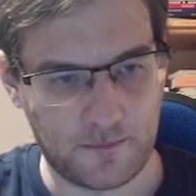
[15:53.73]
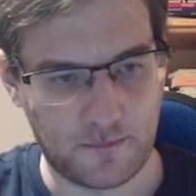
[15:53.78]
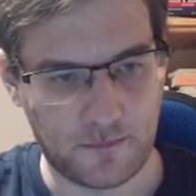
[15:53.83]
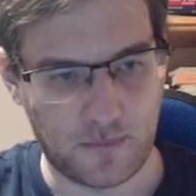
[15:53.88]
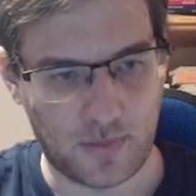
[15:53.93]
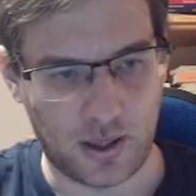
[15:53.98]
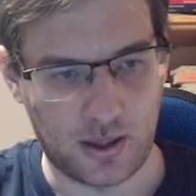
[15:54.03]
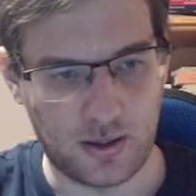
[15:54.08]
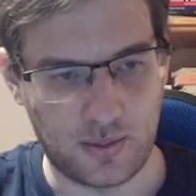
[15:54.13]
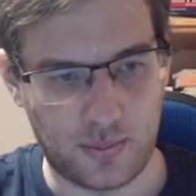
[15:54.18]

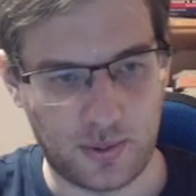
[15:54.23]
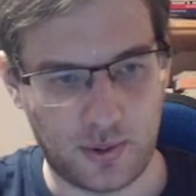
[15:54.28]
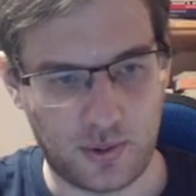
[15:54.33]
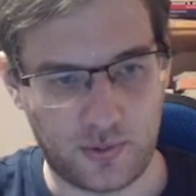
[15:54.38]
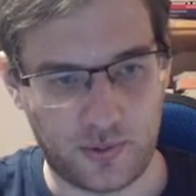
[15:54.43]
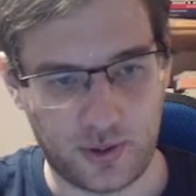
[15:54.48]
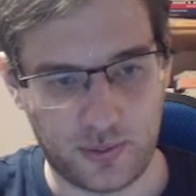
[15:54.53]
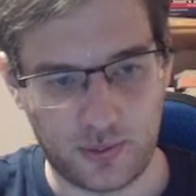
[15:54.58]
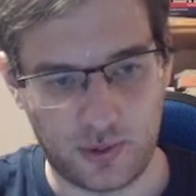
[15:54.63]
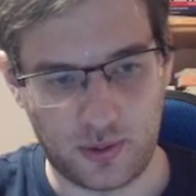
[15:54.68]
in the
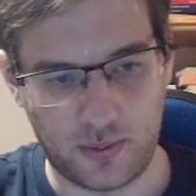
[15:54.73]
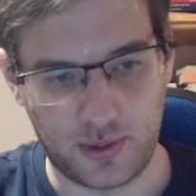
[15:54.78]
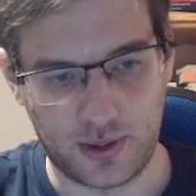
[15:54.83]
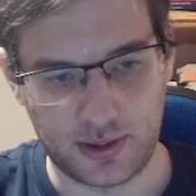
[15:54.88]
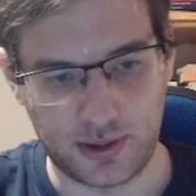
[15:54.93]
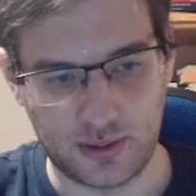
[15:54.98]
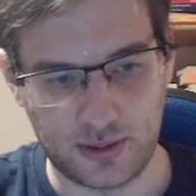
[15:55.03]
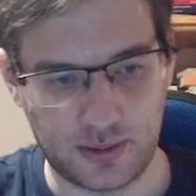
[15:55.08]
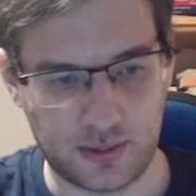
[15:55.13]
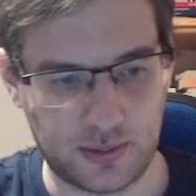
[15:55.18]
perfect moment.
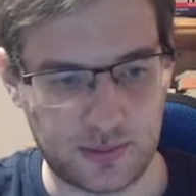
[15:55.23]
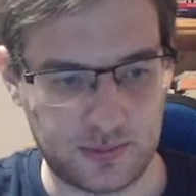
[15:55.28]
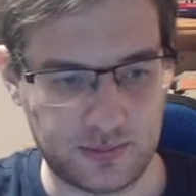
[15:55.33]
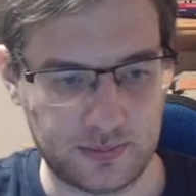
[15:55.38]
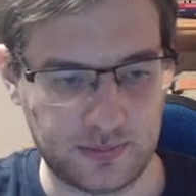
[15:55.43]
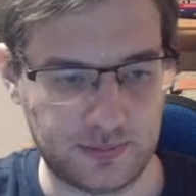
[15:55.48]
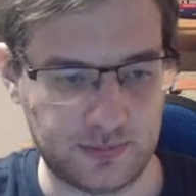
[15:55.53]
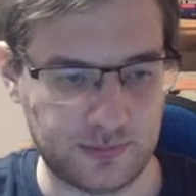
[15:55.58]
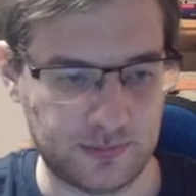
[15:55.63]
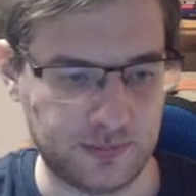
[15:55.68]
So
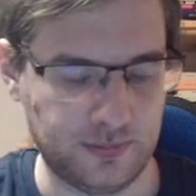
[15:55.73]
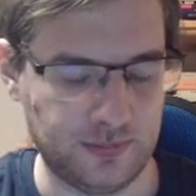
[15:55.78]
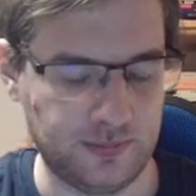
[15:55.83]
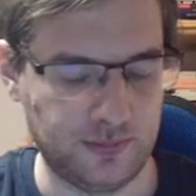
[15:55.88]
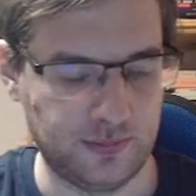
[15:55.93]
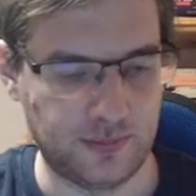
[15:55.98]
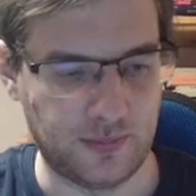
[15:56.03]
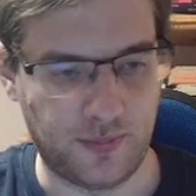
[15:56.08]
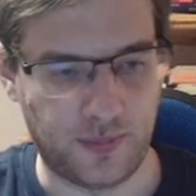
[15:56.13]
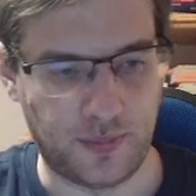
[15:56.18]

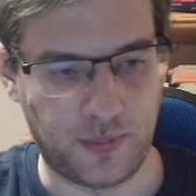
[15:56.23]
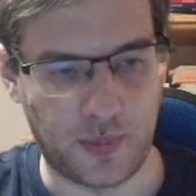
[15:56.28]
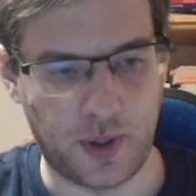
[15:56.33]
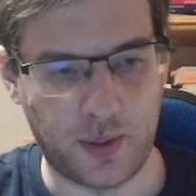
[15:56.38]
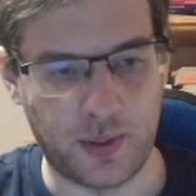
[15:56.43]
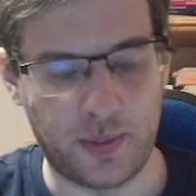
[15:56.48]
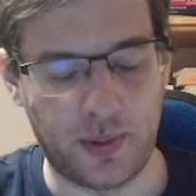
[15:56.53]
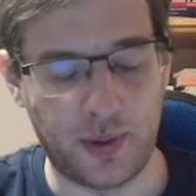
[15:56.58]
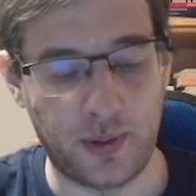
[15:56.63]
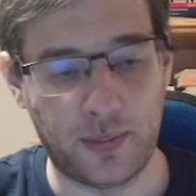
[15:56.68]

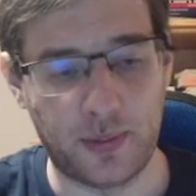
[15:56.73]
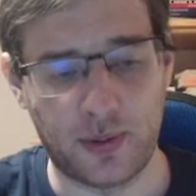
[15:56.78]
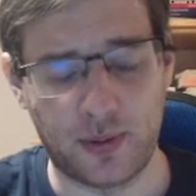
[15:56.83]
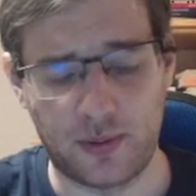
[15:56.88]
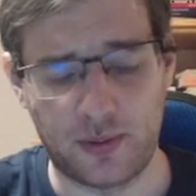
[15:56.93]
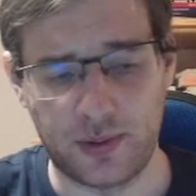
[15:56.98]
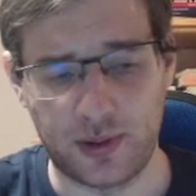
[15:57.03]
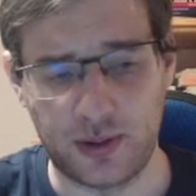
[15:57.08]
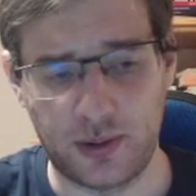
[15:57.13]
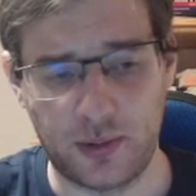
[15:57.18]
maybe prepare
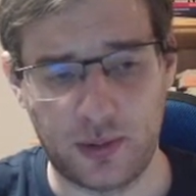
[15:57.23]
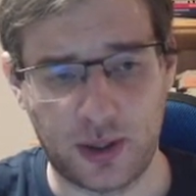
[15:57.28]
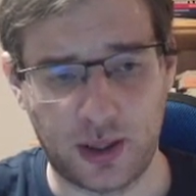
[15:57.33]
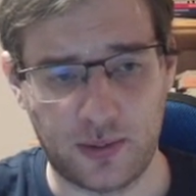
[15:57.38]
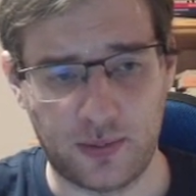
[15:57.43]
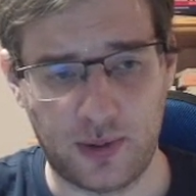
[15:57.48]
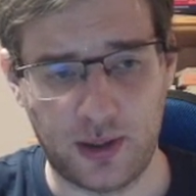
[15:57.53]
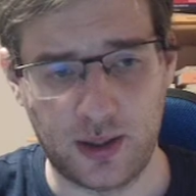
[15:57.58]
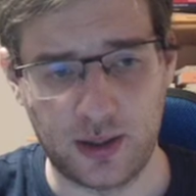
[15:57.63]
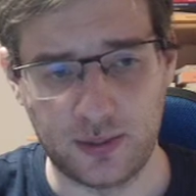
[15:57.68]
with rook
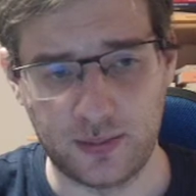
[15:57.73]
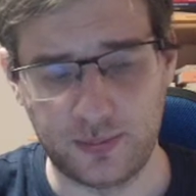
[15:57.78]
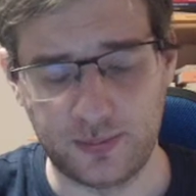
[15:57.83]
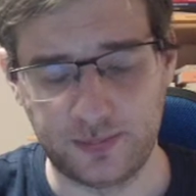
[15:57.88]
a1.